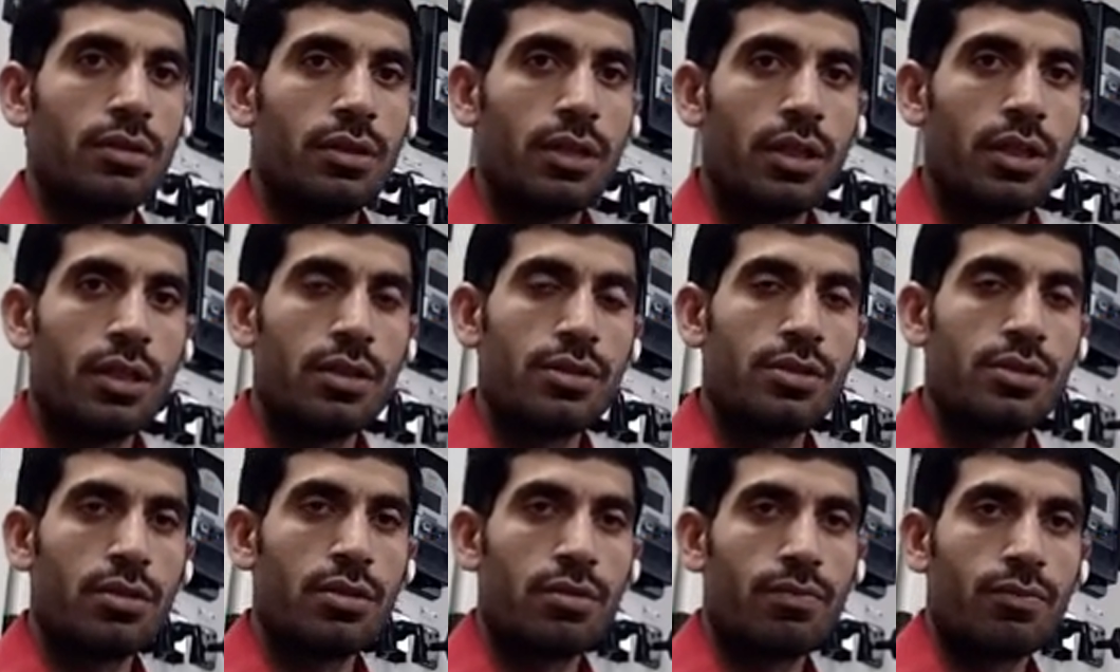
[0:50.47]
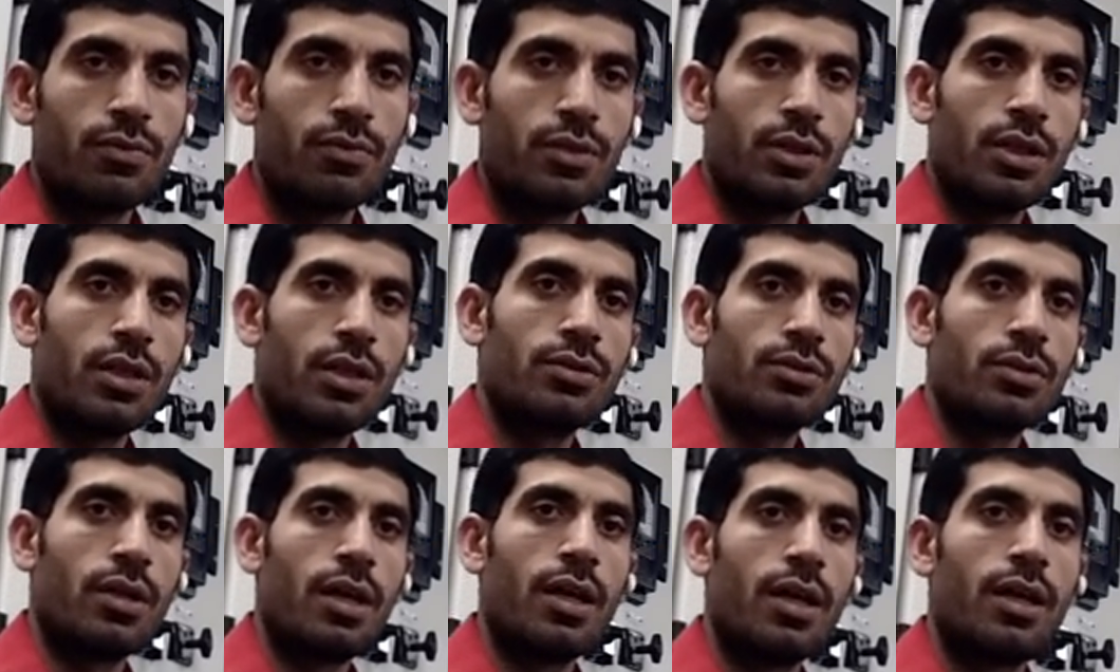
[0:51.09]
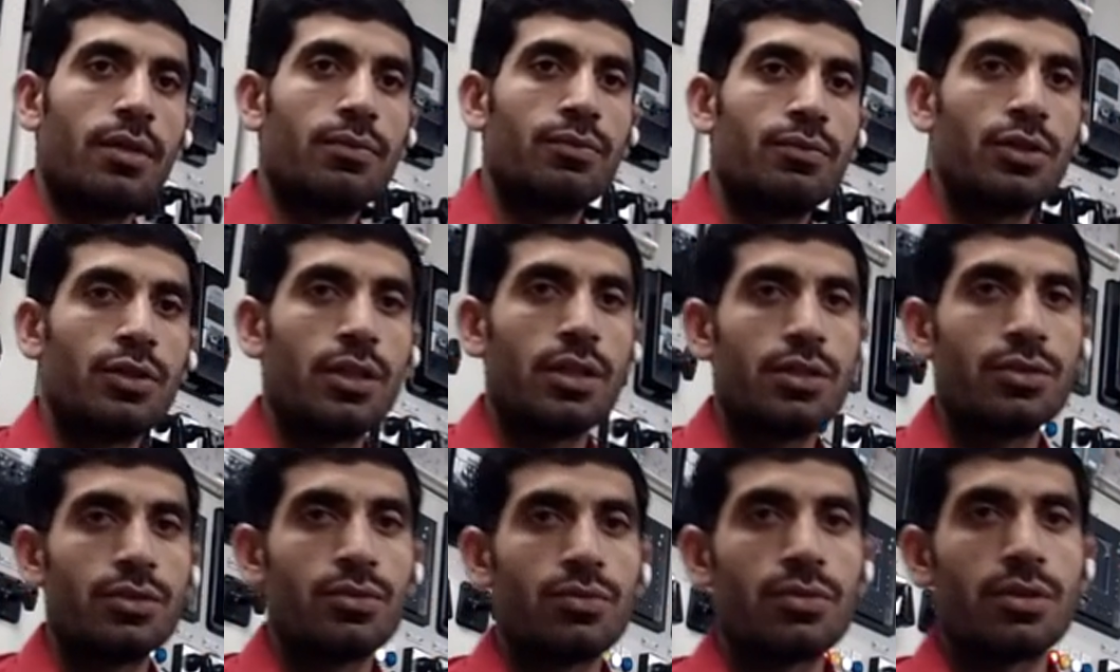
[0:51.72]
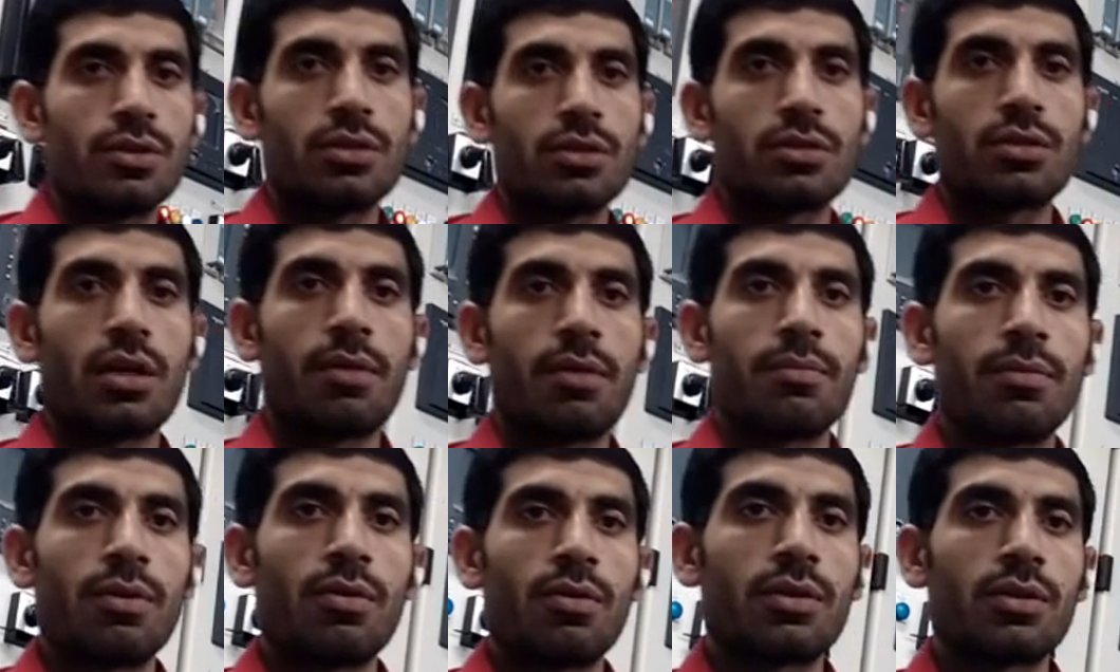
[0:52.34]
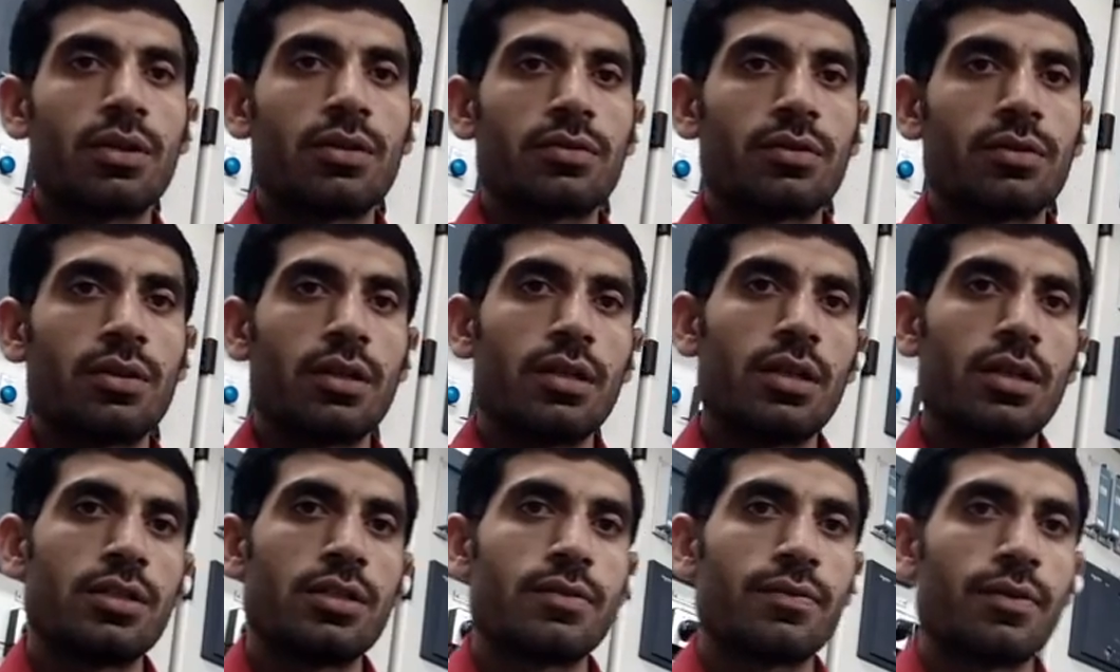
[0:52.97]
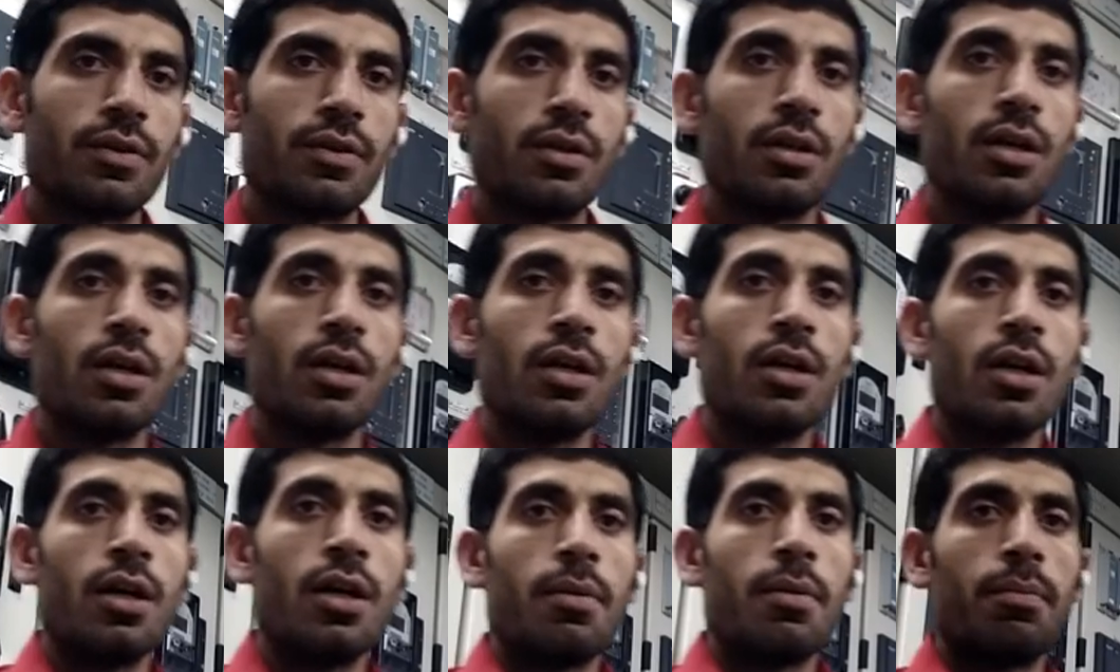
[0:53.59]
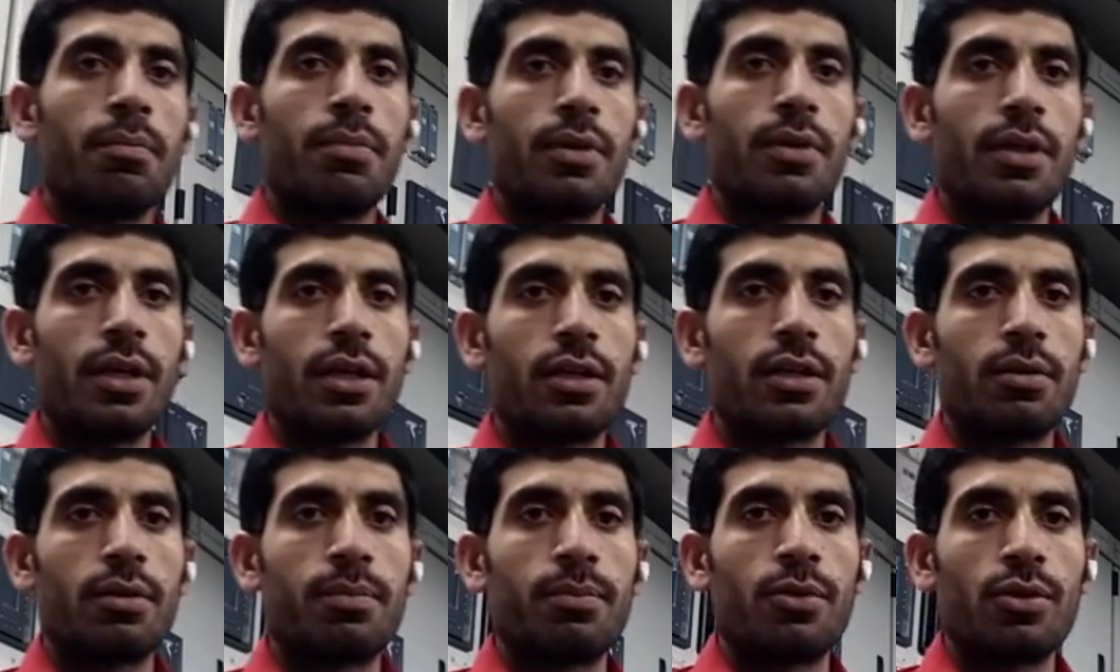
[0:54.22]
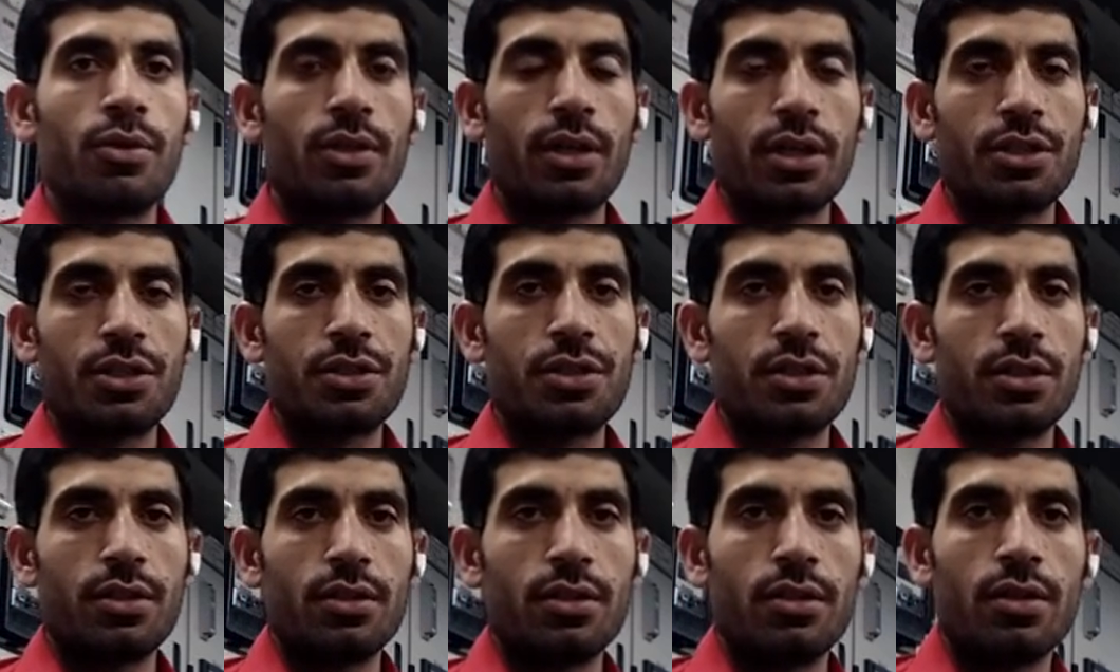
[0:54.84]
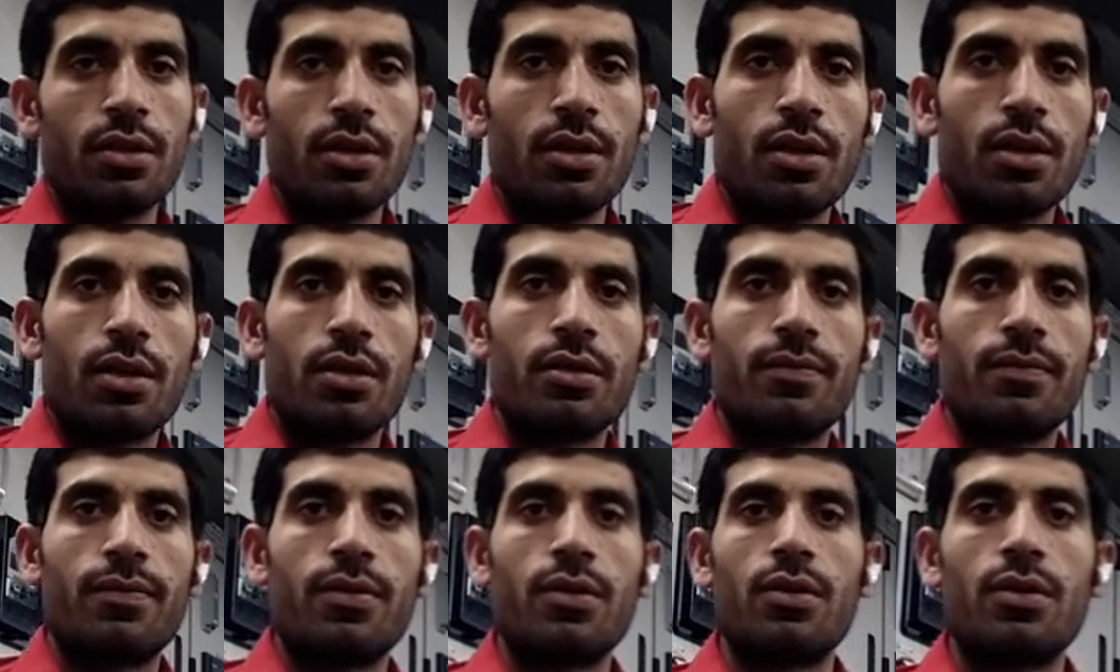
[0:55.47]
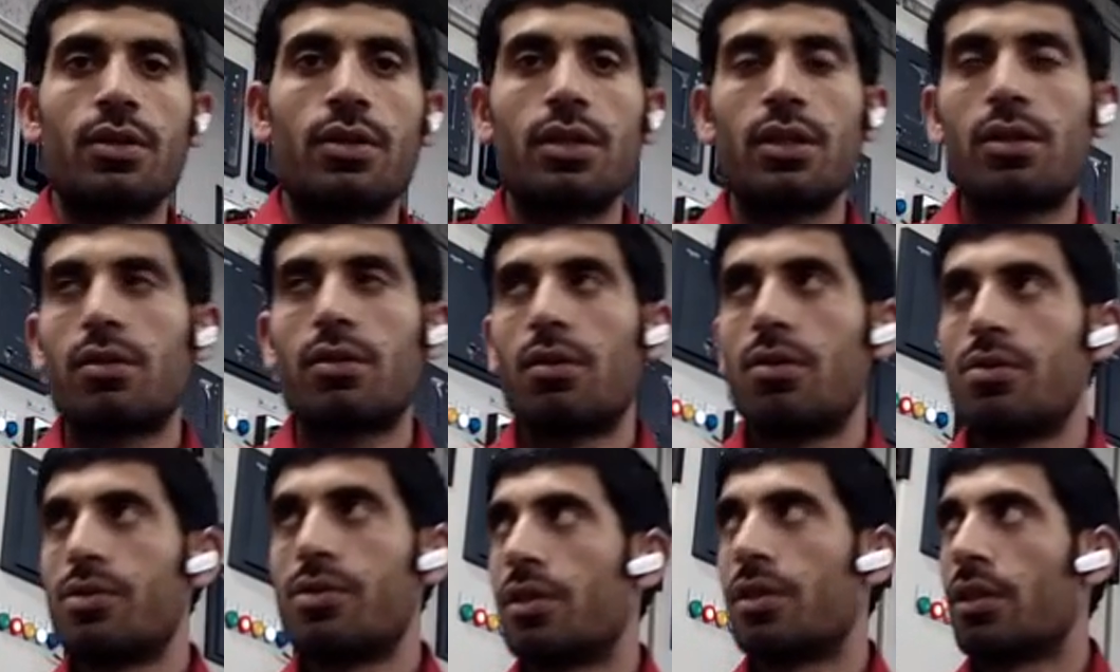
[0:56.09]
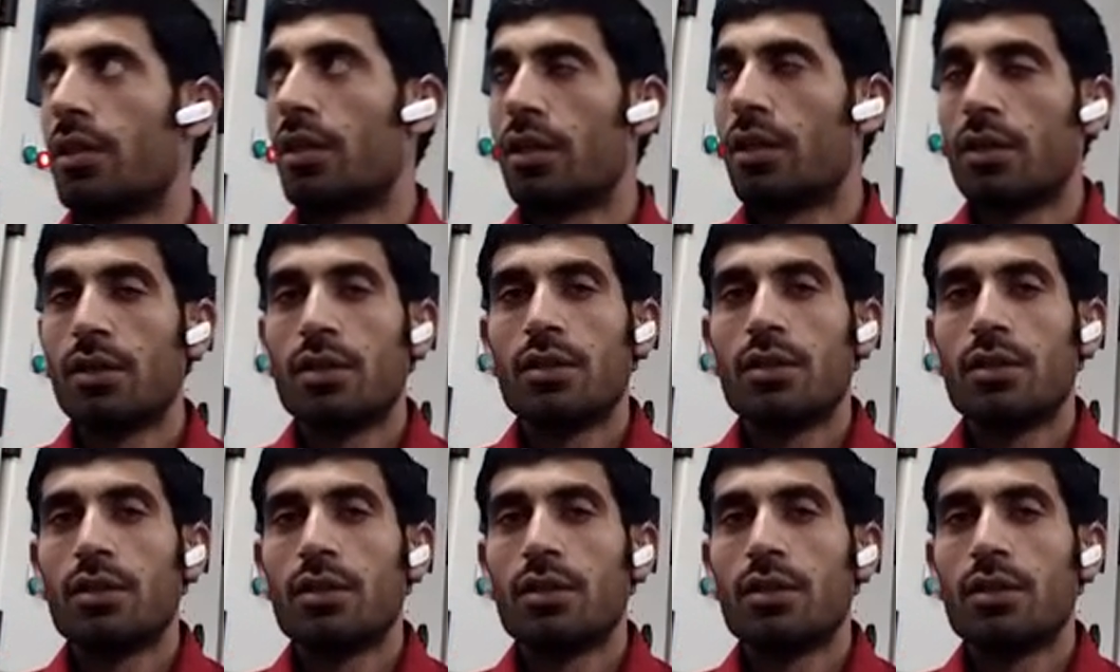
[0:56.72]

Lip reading: there is we are using some locker relays for breaker protection for reclosing.